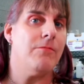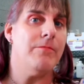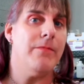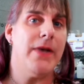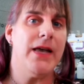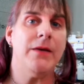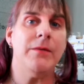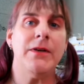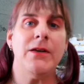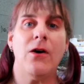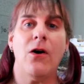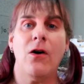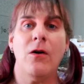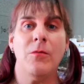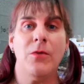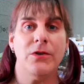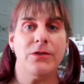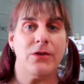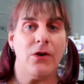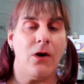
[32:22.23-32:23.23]
maybe
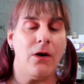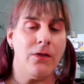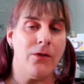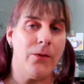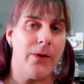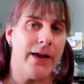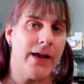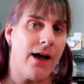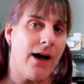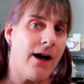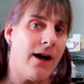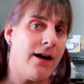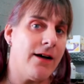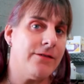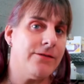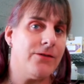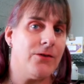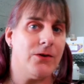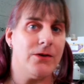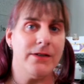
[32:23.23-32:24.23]
almost all the way
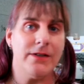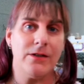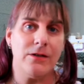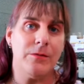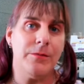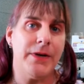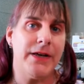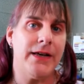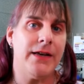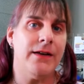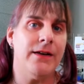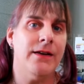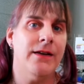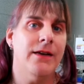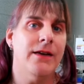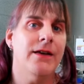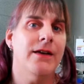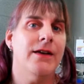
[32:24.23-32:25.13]
off or a little bit,